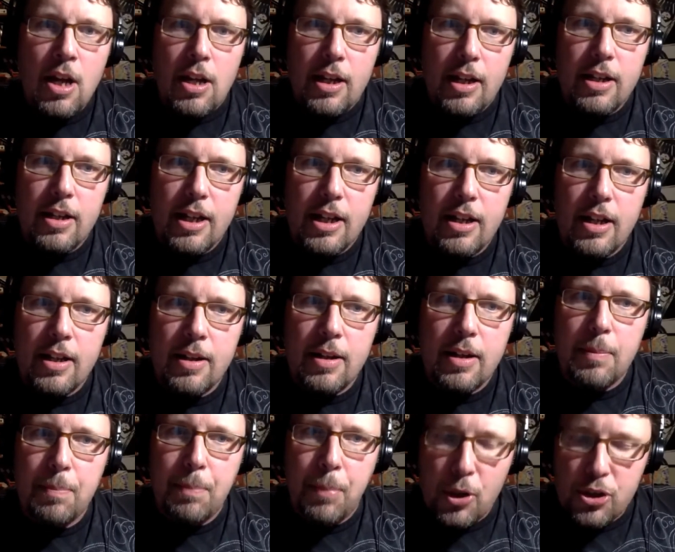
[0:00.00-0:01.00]
It
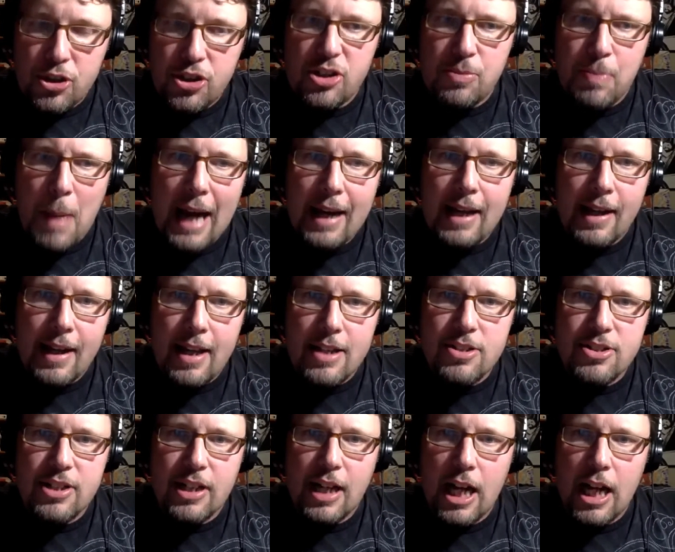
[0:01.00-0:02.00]
pushes back
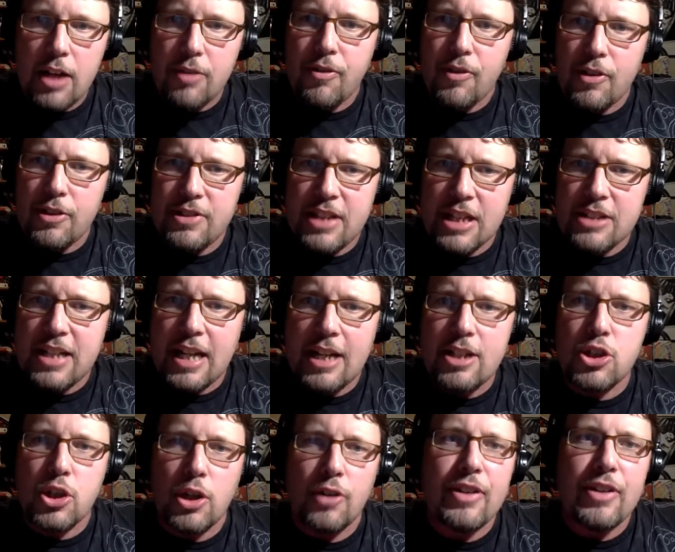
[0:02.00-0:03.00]
against a kind of the
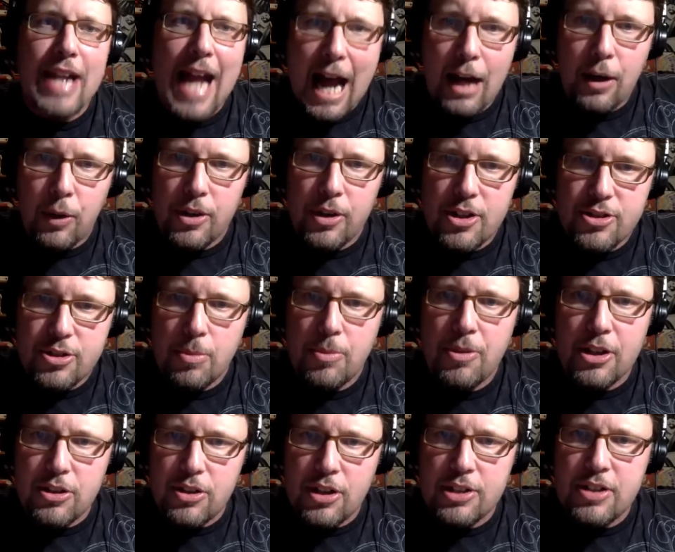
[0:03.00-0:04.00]
danger of anachronism,
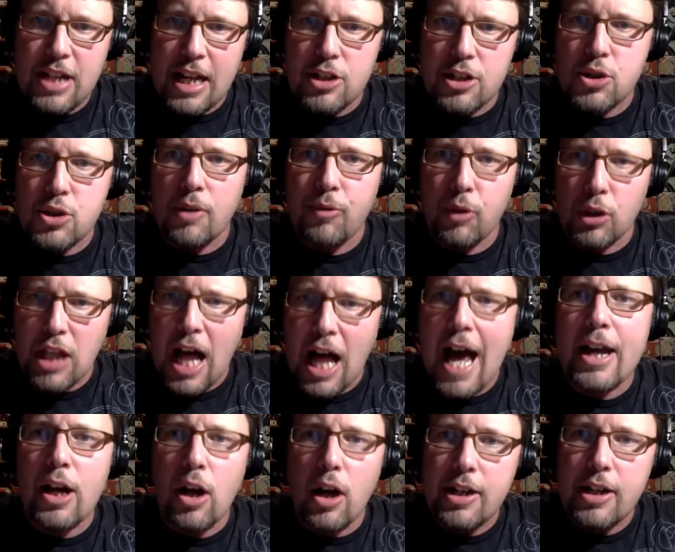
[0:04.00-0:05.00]
the danger of
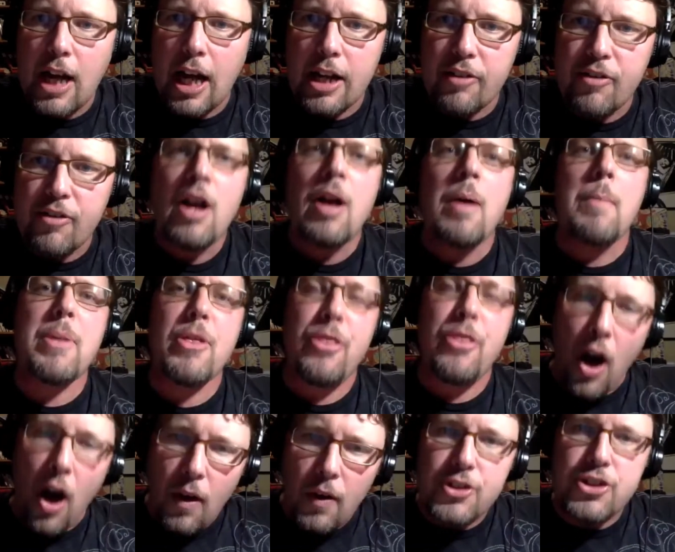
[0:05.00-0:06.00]
relying on kind of
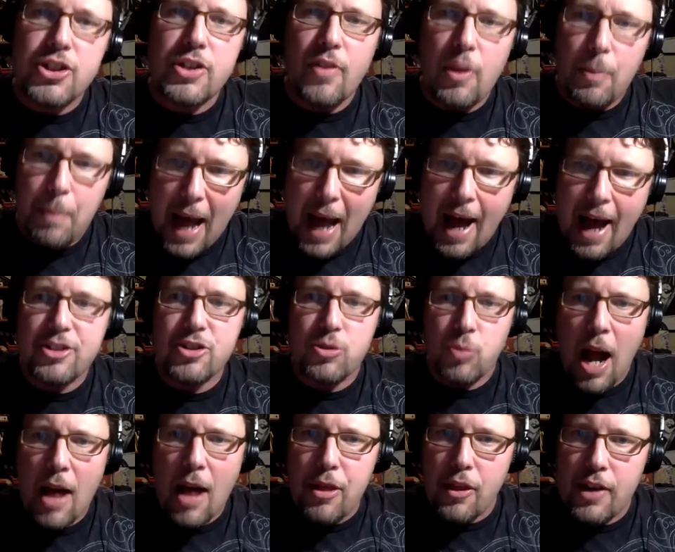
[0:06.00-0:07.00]
mythology of the past
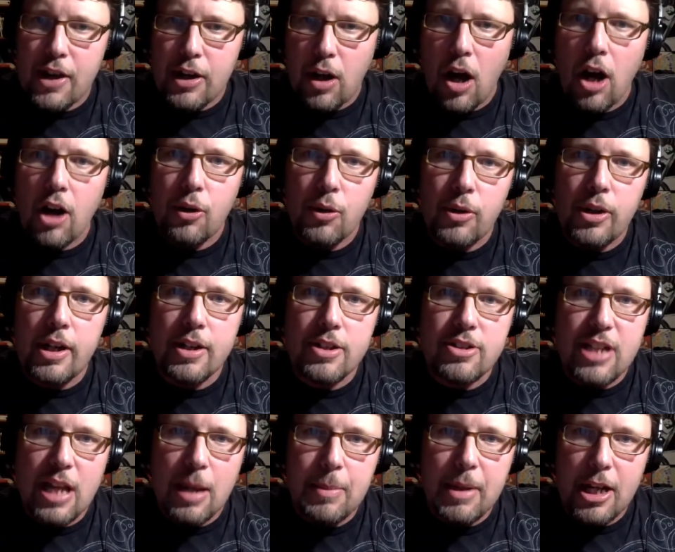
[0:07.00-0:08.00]
rather than a concrete
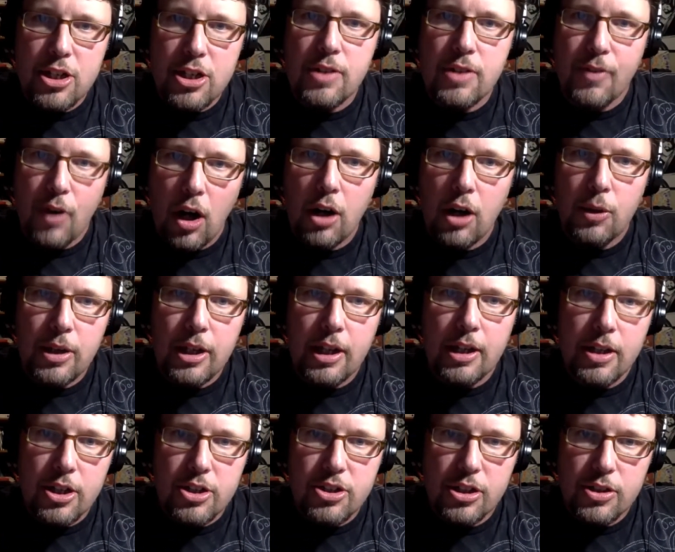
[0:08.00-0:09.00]
examination of concrete
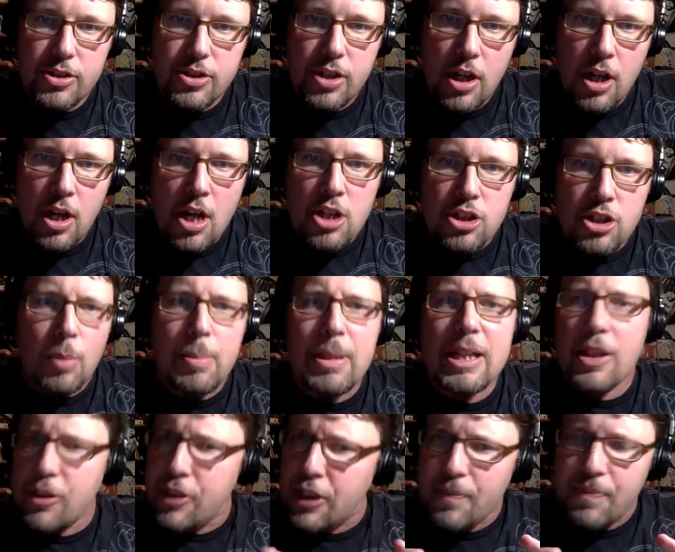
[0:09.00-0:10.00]
conditions. So, I
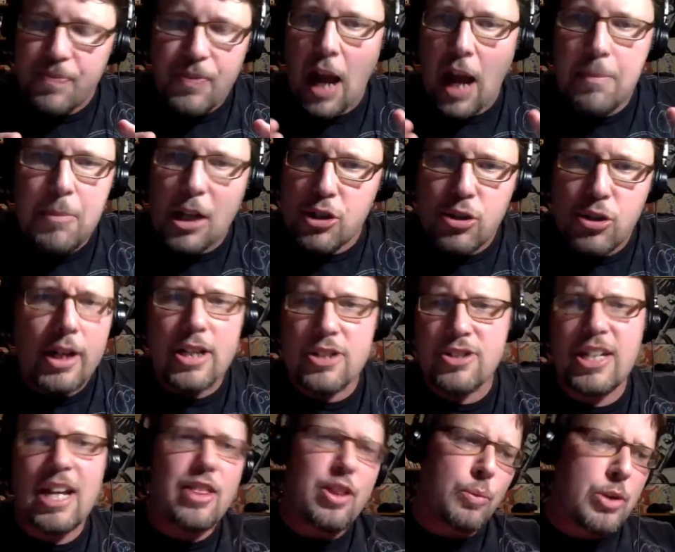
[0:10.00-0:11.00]
mean, I'm not trying to
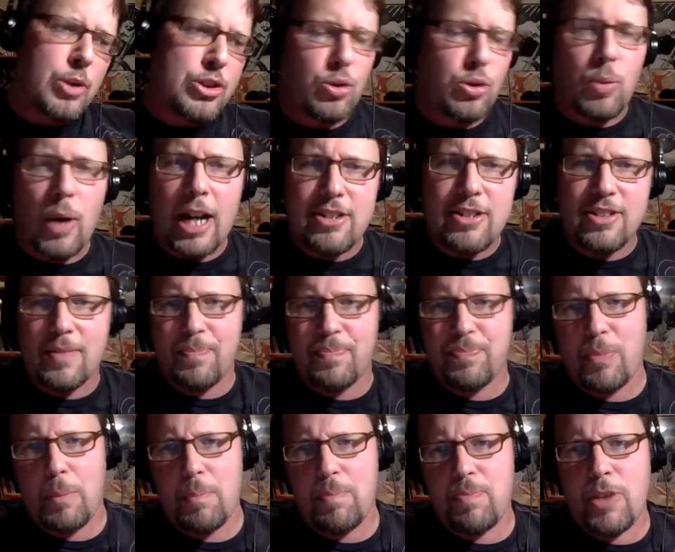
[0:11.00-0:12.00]
say that Richard Wright's,
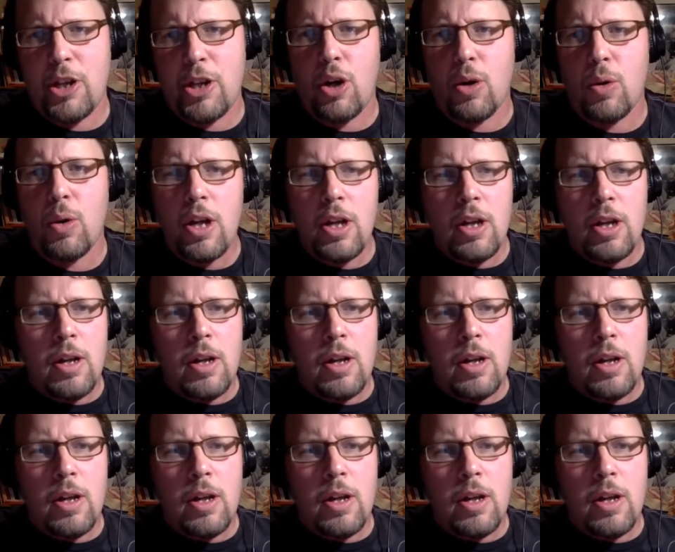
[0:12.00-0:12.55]
you know,